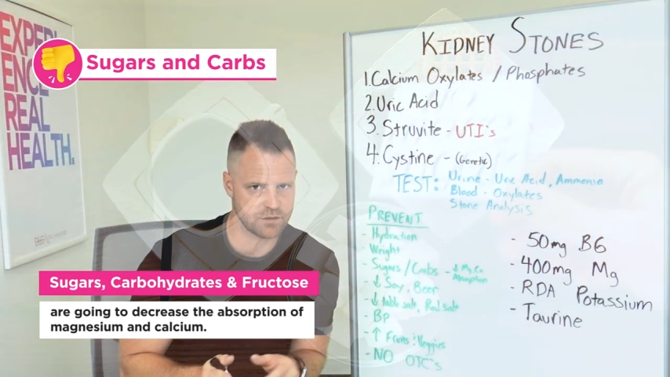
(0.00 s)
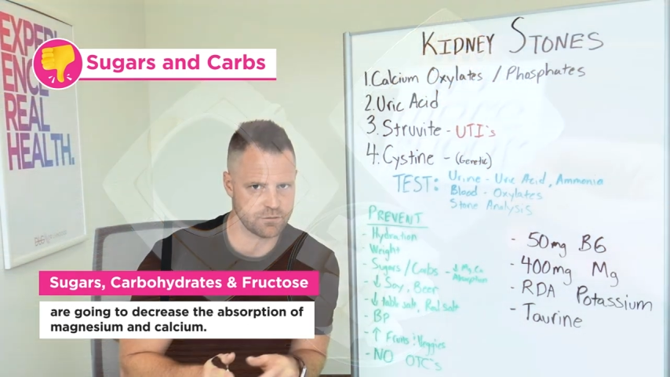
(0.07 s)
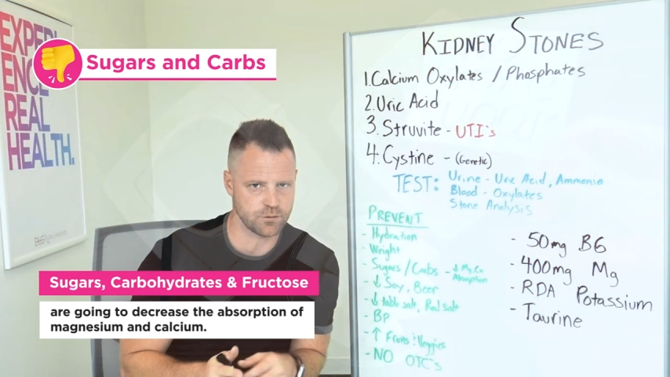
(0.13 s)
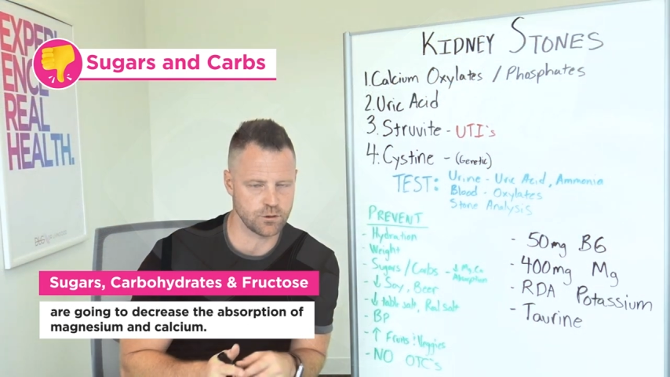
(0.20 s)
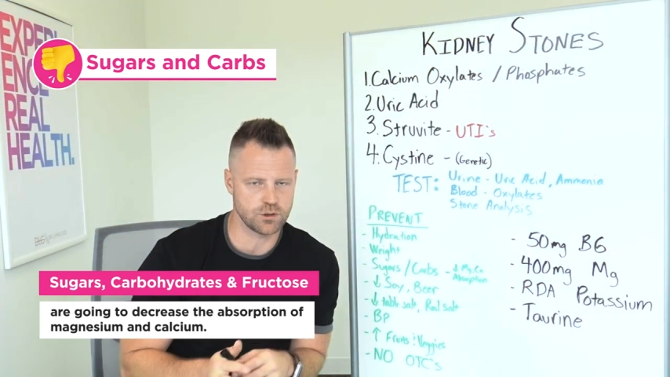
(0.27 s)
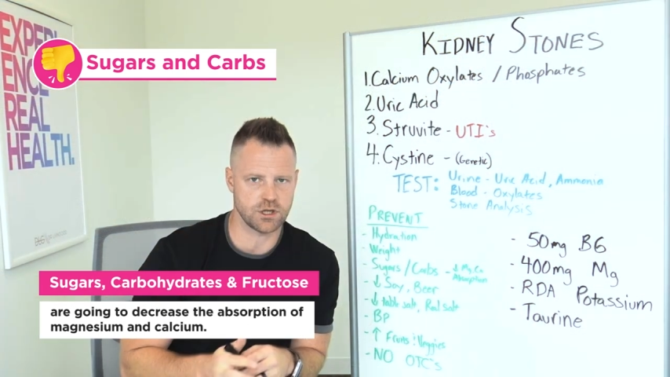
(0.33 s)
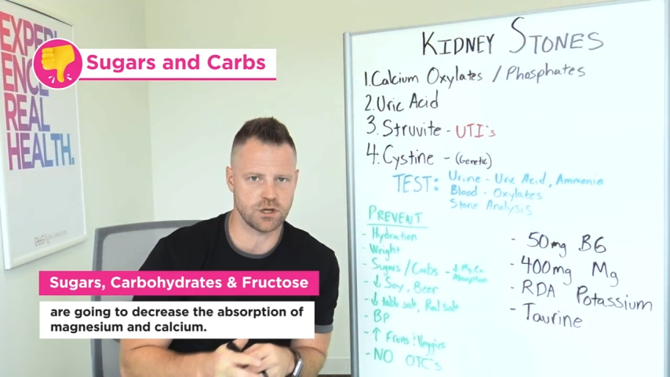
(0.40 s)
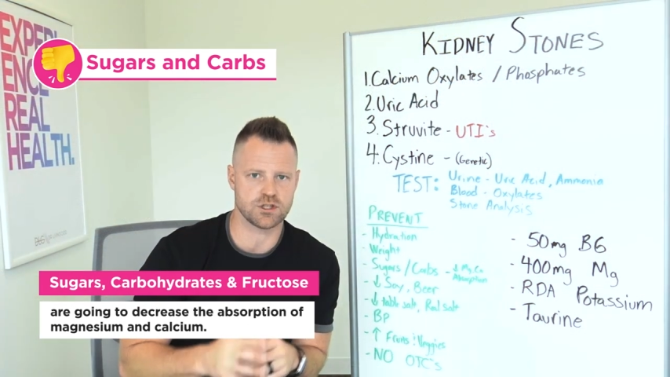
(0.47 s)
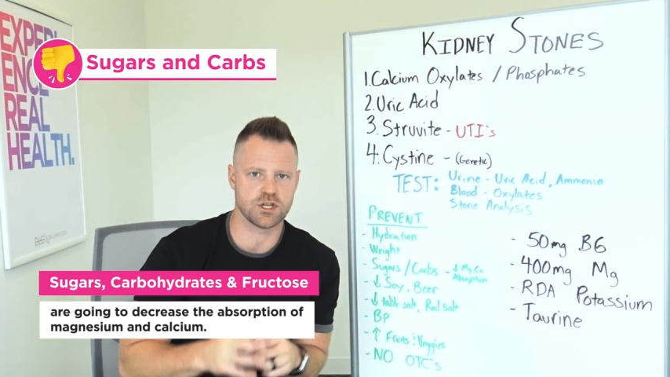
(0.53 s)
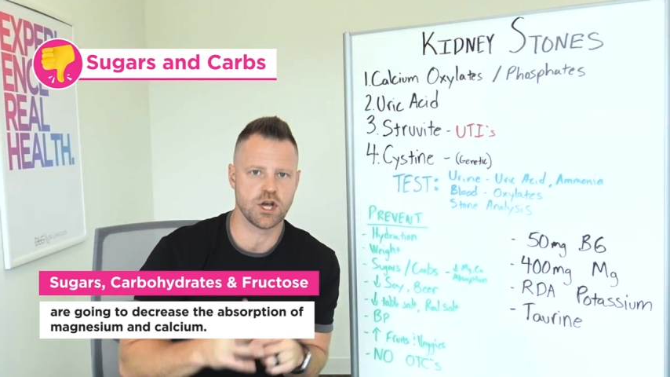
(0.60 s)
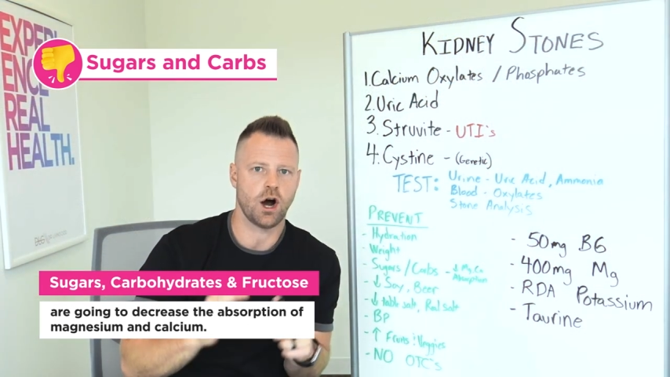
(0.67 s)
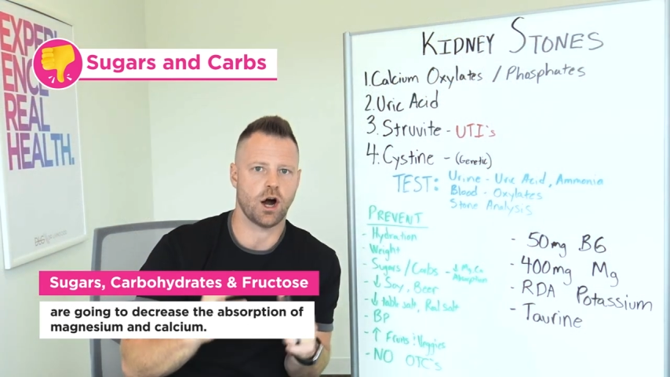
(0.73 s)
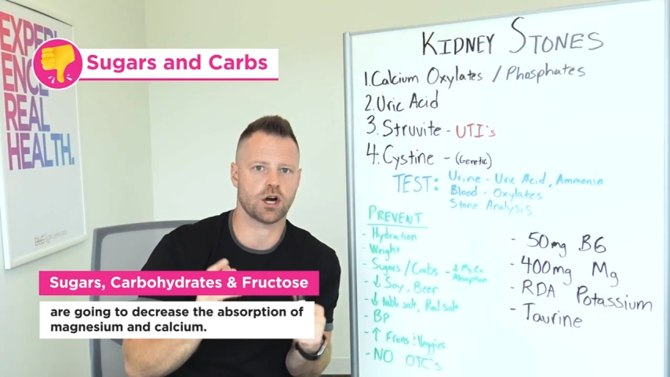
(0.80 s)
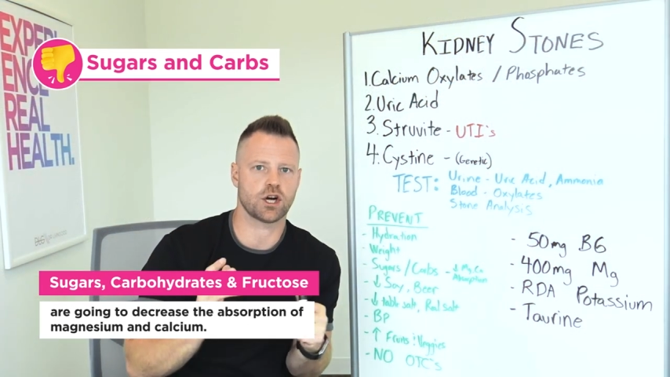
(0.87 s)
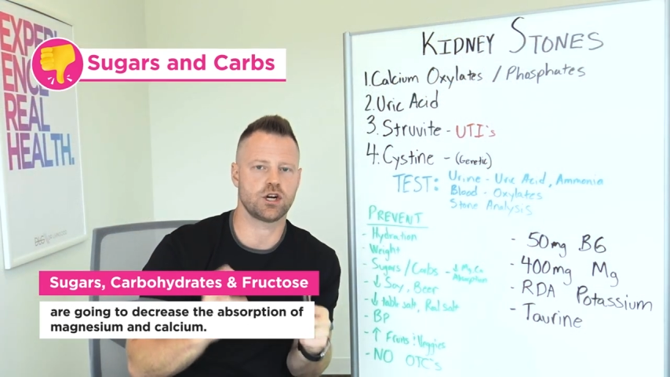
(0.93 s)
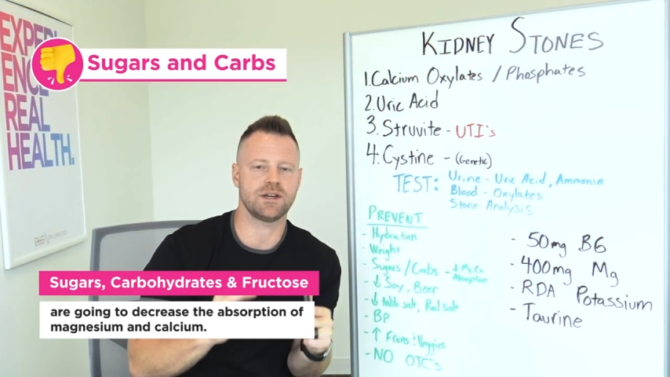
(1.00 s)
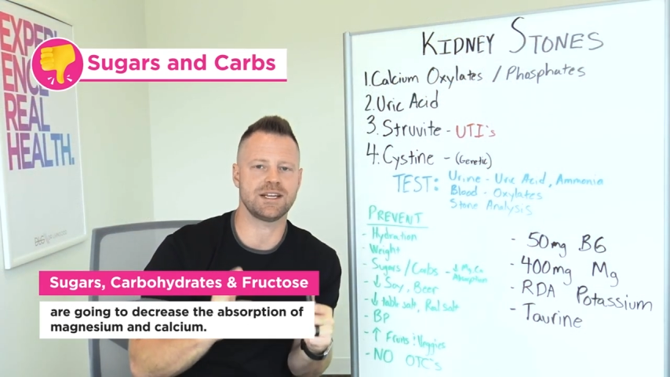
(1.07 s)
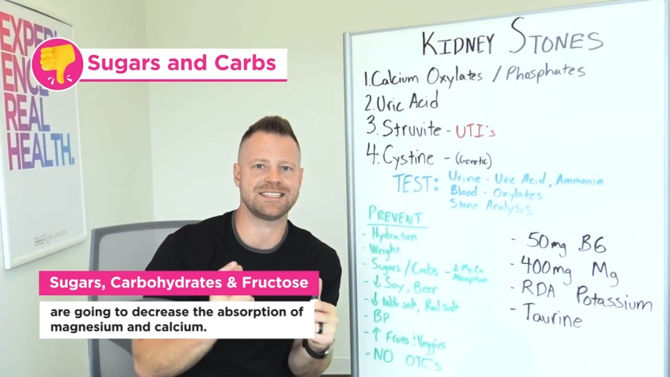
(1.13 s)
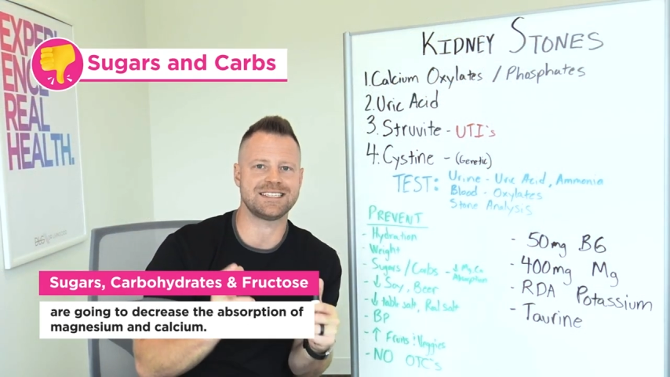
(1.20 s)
fructose, are going to